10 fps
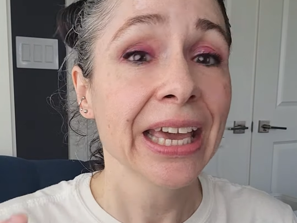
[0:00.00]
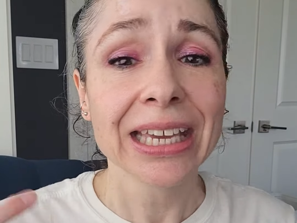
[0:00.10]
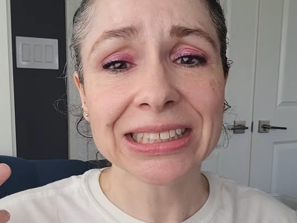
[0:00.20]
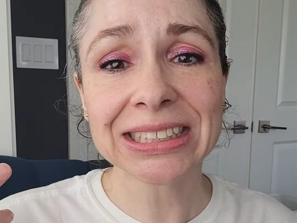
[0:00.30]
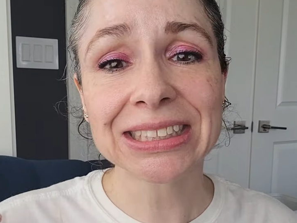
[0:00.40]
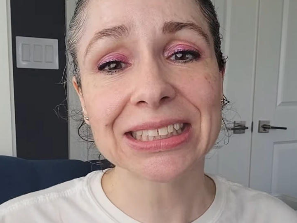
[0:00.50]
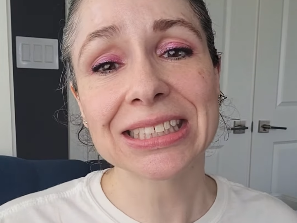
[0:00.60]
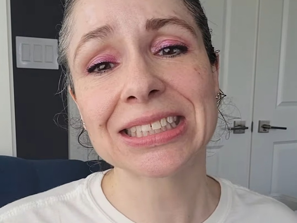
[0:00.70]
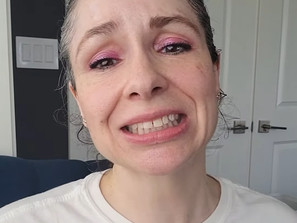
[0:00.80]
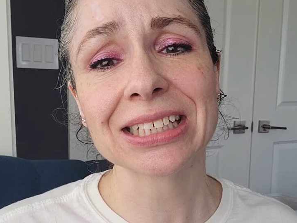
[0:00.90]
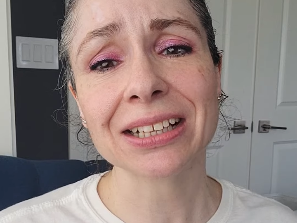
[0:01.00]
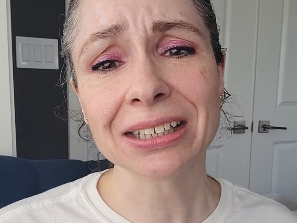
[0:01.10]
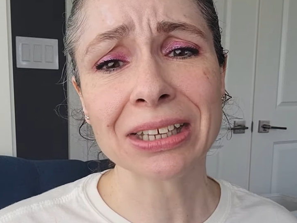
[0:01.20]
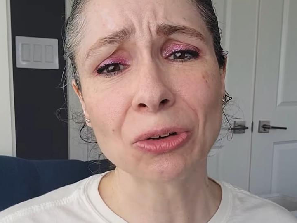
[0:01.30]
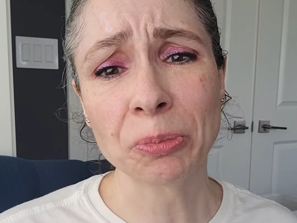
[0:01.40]
it's still a
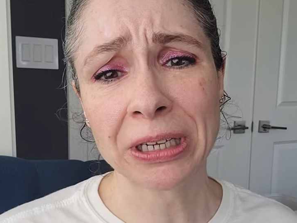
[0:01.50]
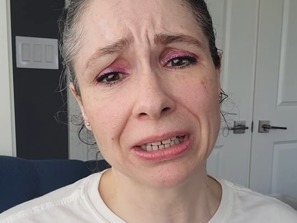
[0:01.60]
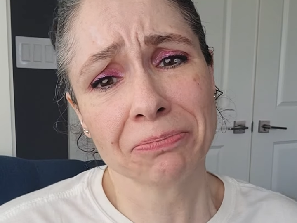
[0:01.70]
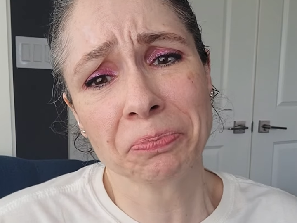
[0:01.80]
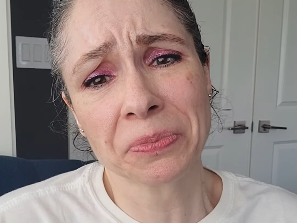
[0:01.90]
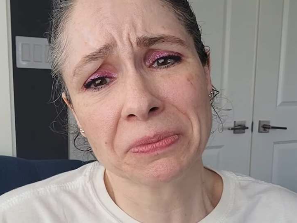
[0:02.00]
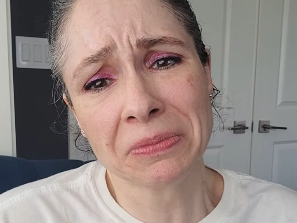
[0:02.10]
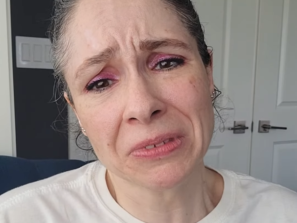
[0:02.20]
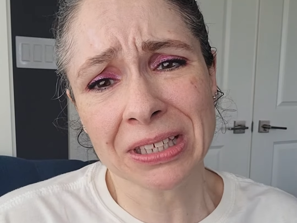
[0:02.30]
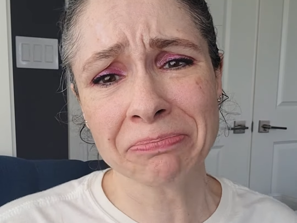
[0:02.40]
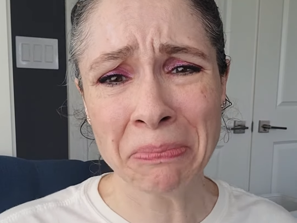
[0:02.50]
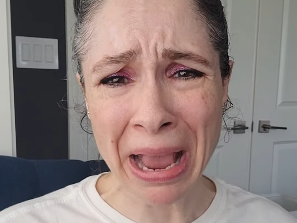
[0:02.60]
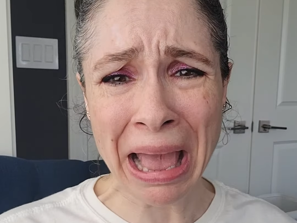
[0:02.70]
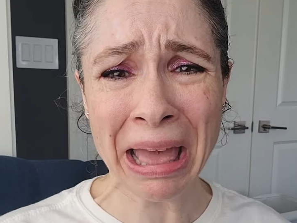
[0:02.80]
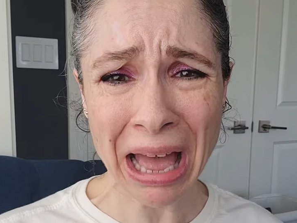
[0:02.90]
little bit
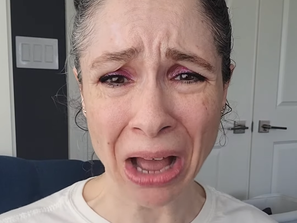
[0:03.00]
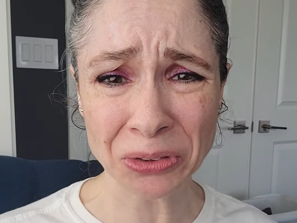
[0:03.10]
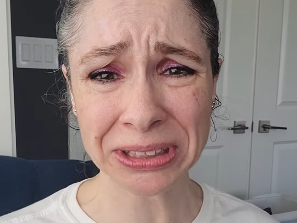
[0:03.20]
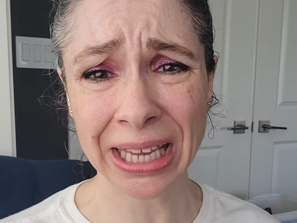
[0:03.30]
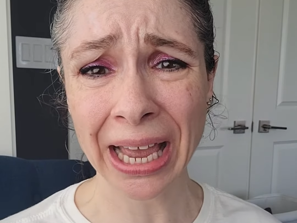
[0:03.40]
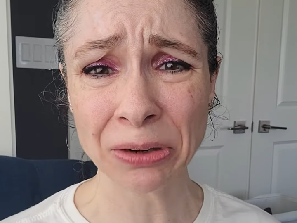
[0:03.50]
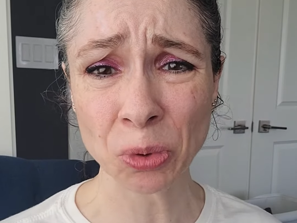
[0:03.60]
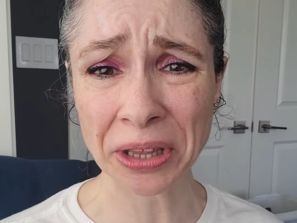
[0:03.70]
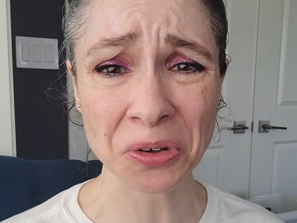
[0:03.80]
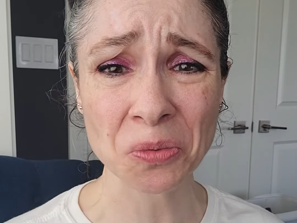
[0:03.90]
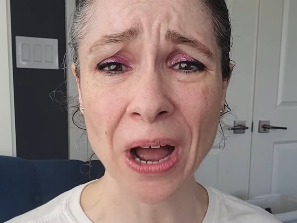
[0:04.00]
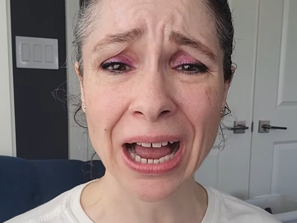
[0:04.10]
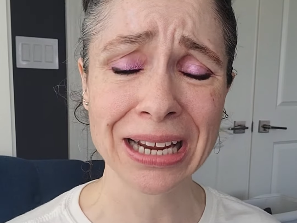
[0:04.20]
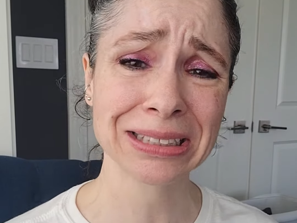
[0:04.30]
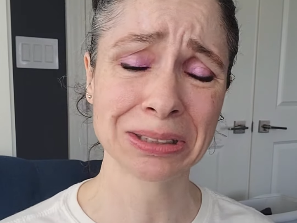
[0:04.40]
meh outside
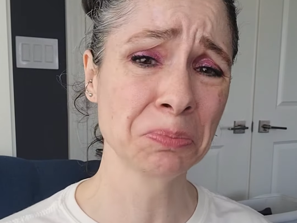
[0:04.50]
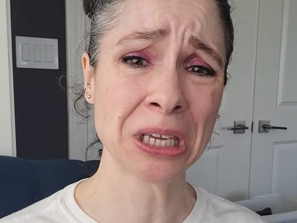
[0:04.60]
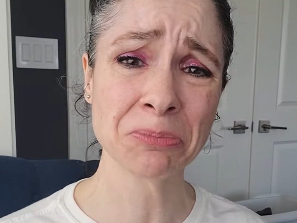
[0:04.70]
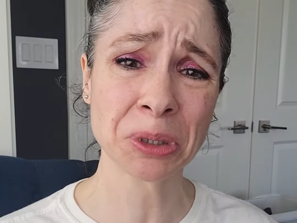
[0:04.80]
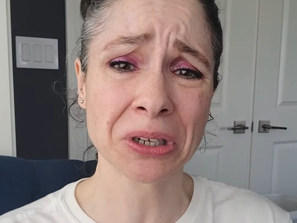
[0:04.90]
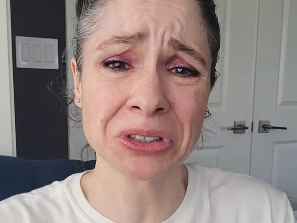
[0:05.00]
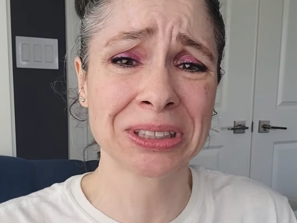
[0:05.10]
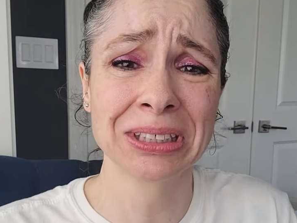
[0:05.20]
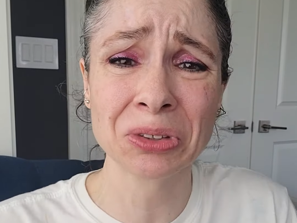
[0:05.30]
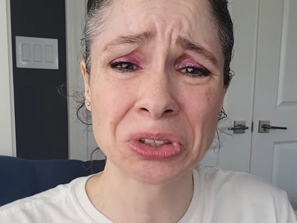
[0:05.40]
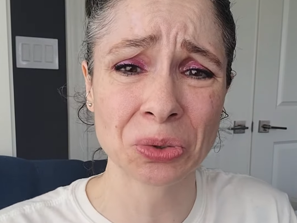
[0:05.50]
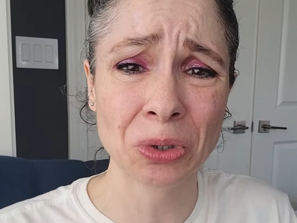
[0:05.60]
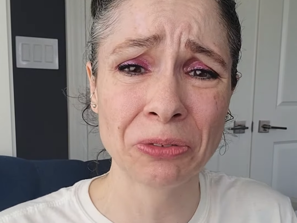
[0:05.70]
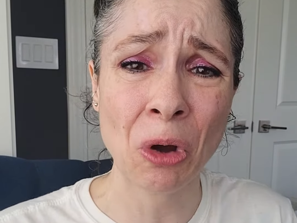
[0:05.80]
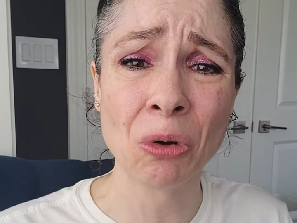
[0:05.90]
weather-wise, and people are still sort
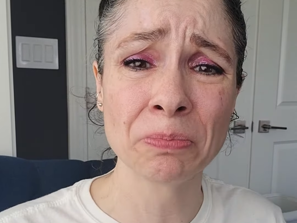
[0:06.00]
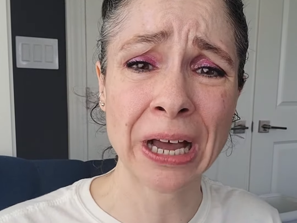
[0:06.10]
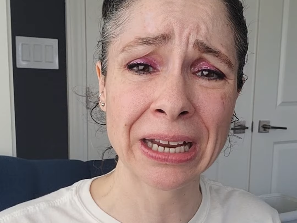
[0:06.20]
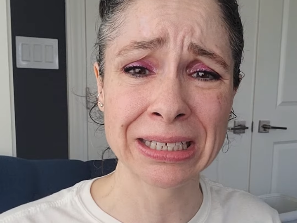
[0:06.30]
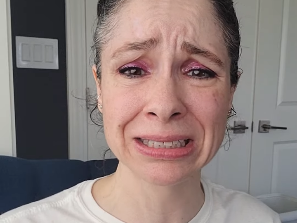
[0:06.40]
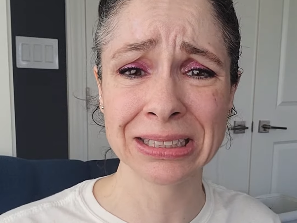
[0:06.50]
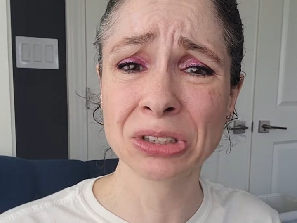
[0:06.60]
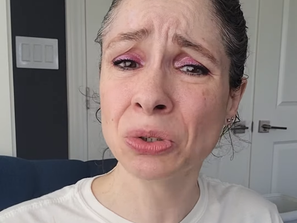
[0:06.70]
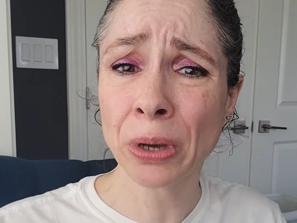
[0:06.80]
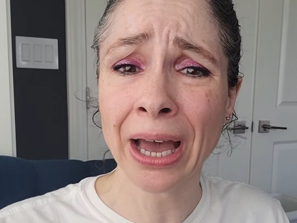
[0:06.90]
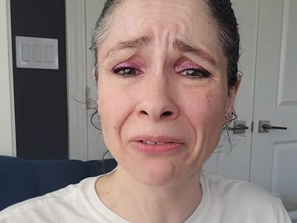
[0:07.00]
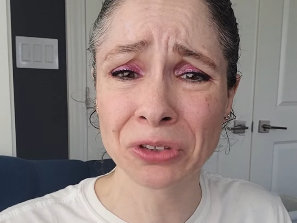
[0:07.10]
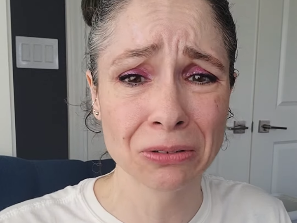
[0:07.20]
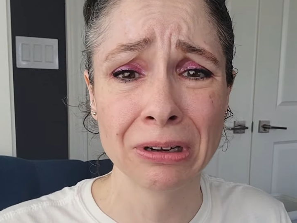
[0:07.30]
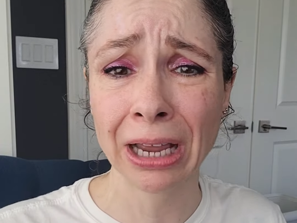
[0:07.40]
of homebodies, and you have
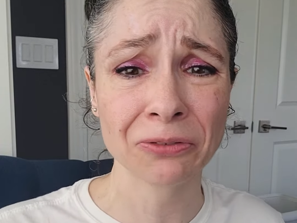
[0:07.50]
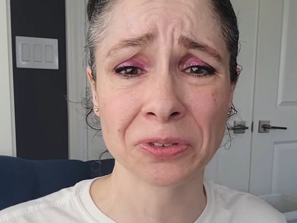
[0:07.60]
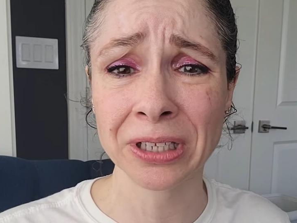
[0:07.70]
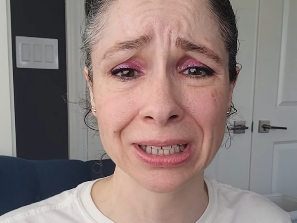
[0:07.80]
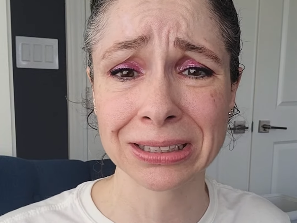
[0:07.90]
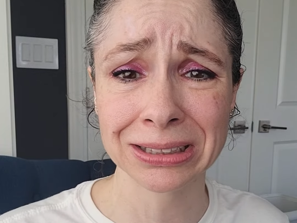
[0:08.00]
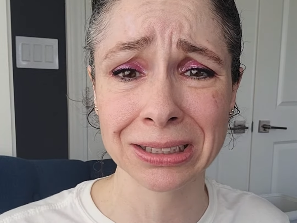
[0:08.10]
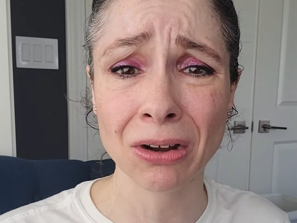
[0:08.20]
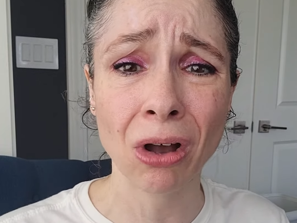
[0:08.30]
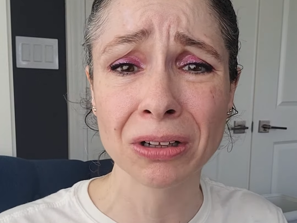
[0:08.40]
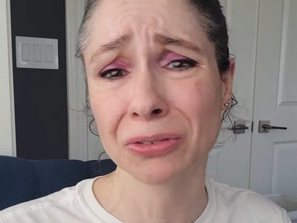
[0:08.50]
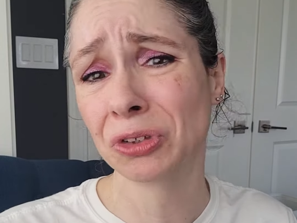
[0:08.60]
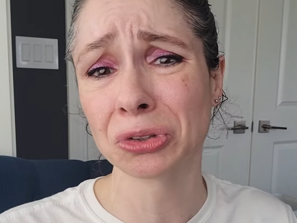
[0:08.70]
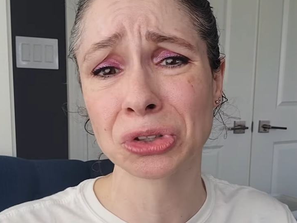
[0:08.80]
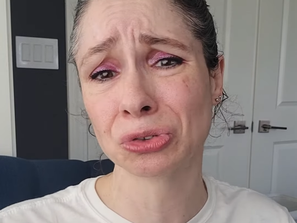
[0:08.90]
your Netflix and all of
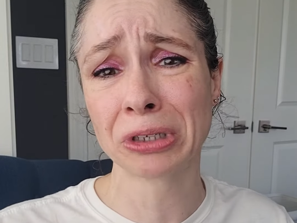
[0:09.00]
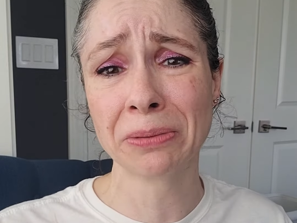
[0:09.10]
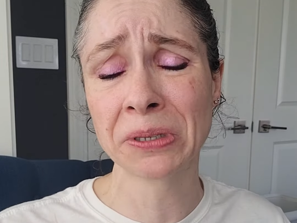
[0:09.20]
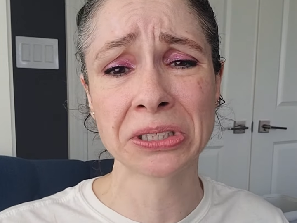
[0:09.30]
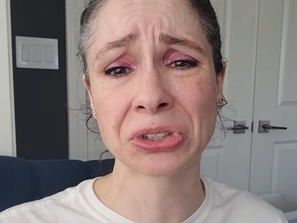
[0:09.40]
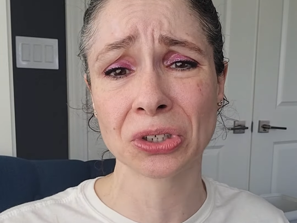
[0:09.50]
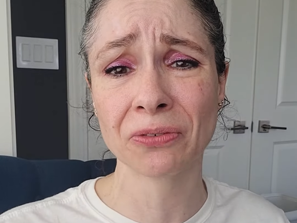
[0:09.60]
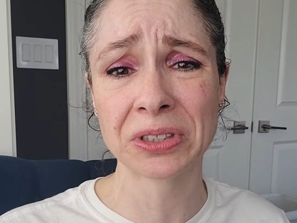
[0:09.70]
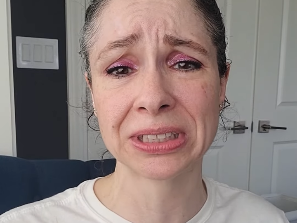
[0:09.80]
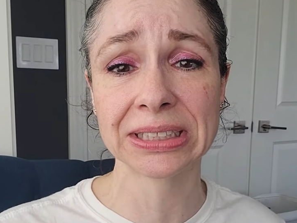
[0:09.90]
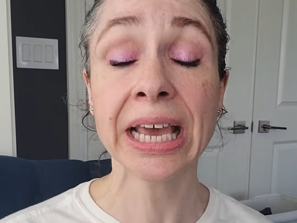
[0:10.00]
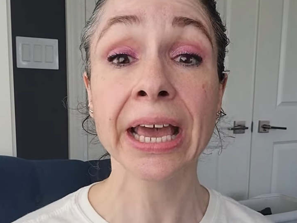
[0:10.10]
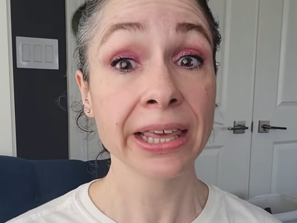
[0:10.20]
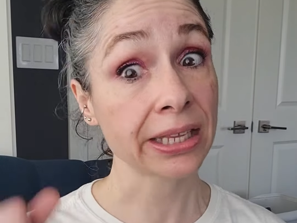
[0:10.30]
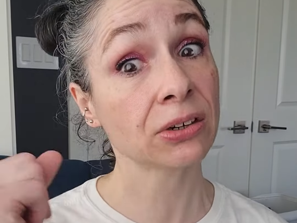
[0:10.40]
your streaming services
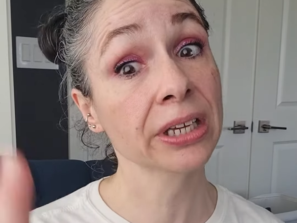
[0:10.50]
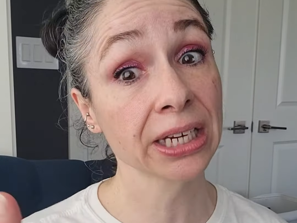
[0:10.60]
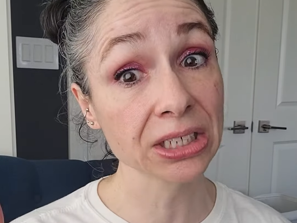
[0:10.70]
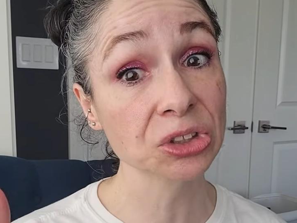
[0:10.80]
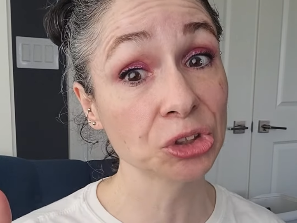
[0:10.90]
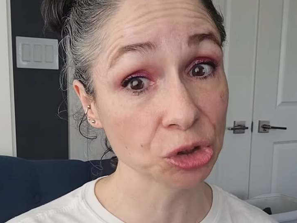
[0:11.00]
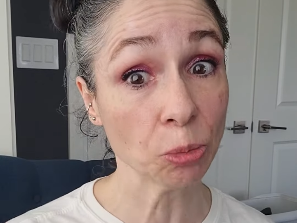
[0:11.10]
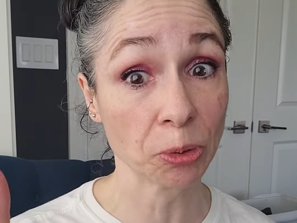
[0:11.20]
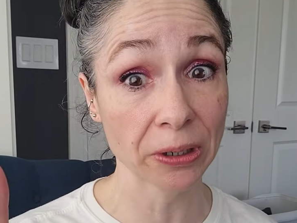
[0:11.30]
that are getting super